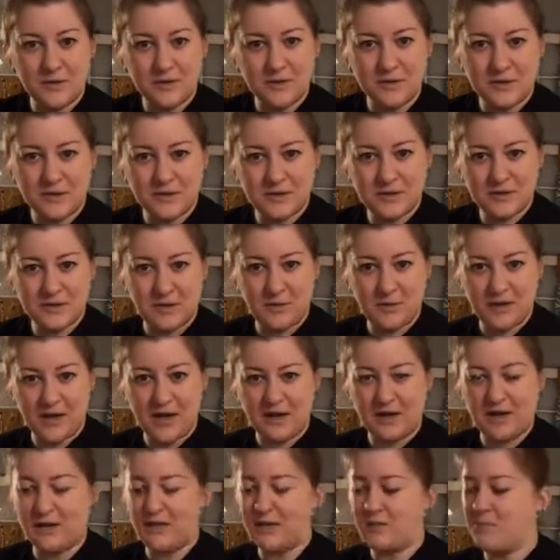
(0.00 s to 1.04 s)
pillows. You'll see
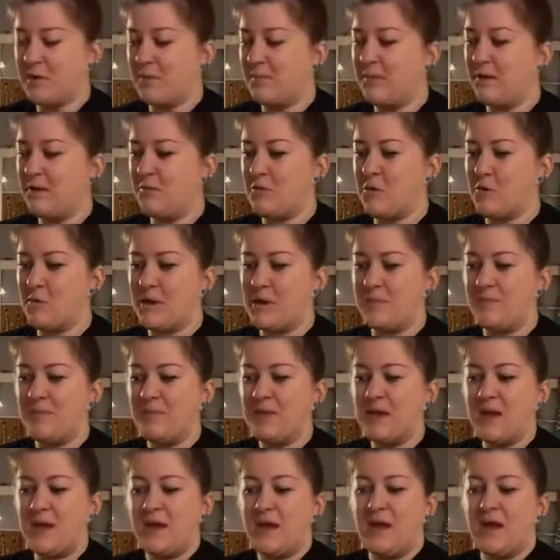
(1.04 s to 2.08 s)
when I cut them up in a
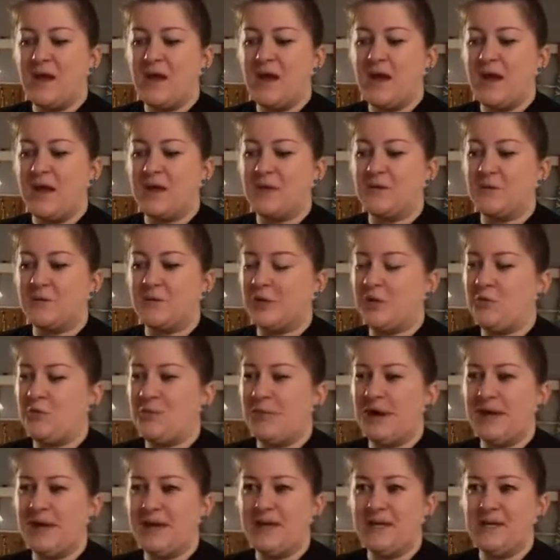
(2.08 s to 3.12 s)
moment. And when you
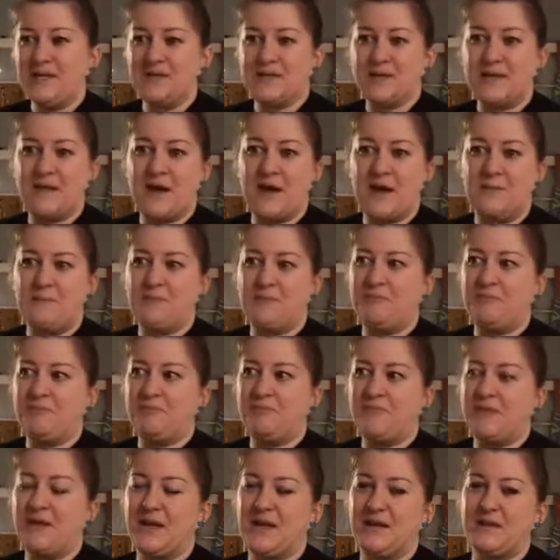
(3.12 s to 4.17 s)
bite into them,
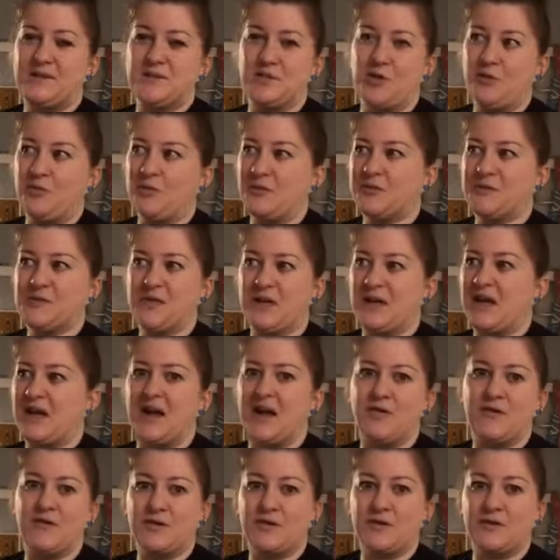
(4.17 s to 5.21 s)
it's almost
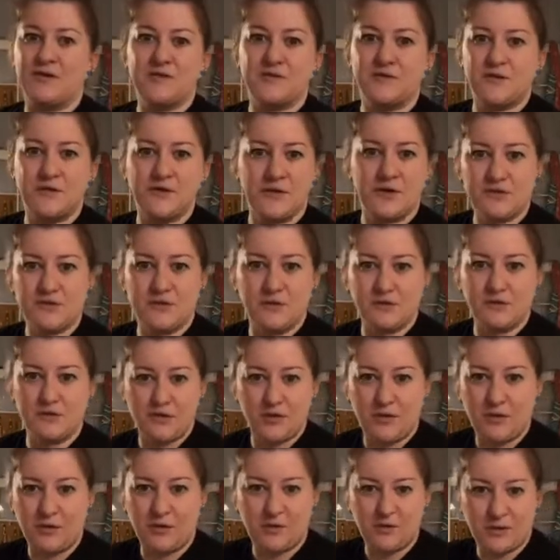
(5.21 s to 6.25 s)
like effortless for your tooth
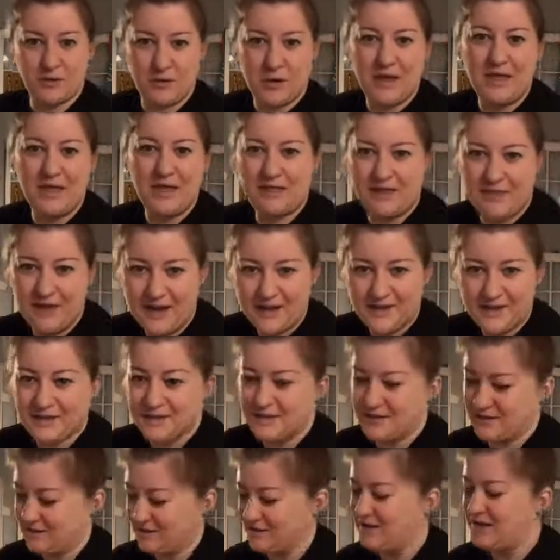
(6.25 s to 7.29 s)
to go through it.
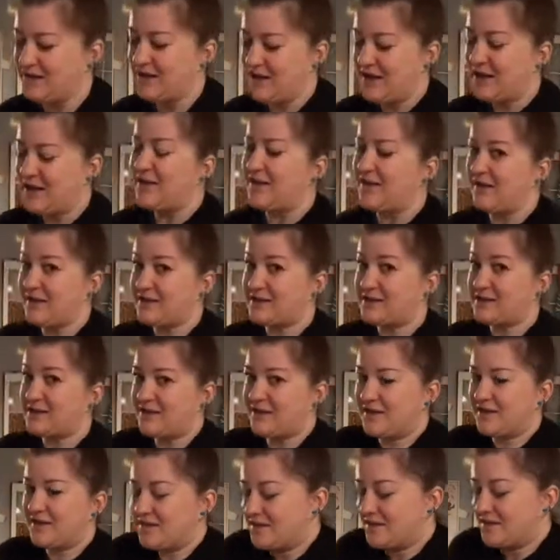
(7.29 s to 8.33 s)
That's
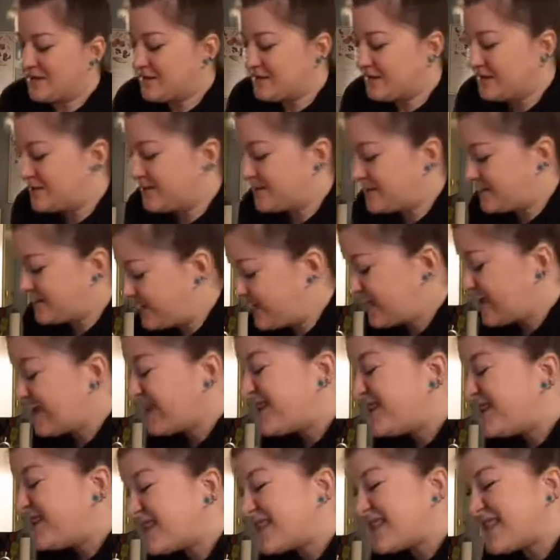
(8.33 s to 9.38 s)
the
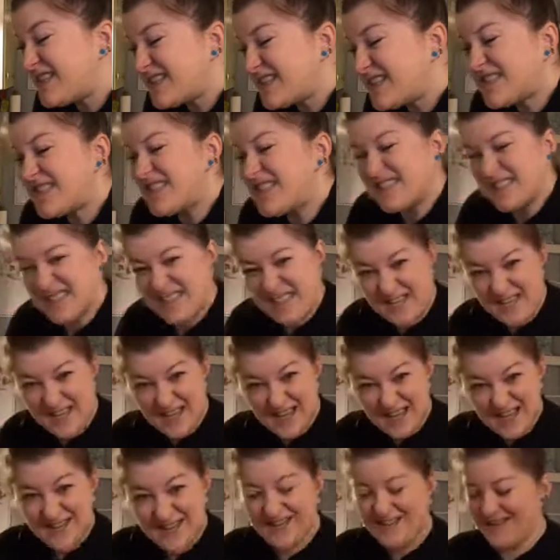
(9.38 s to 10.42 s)

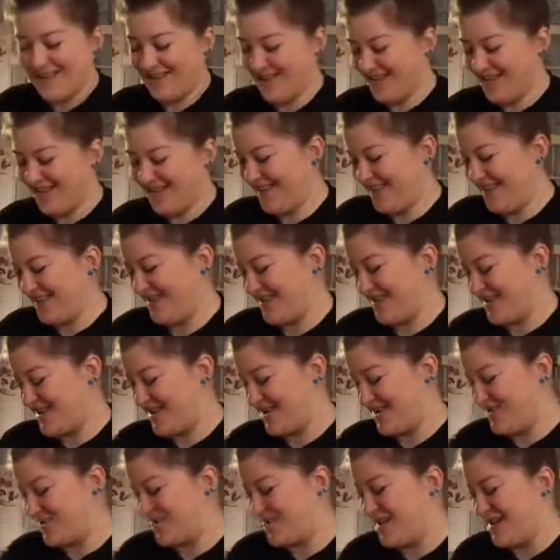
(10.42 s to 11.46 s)
consistency
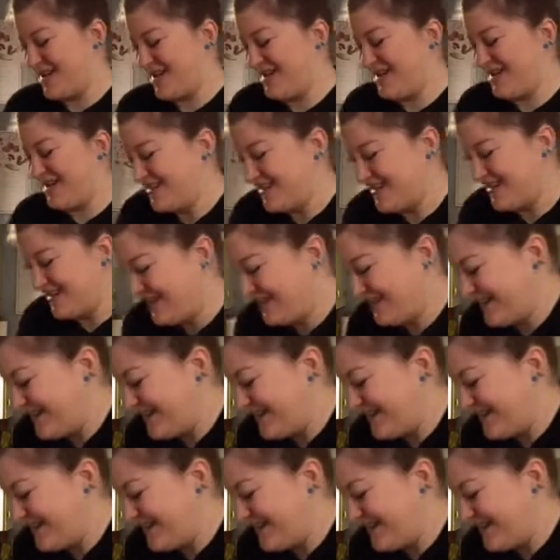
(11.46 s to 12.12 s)
that you want.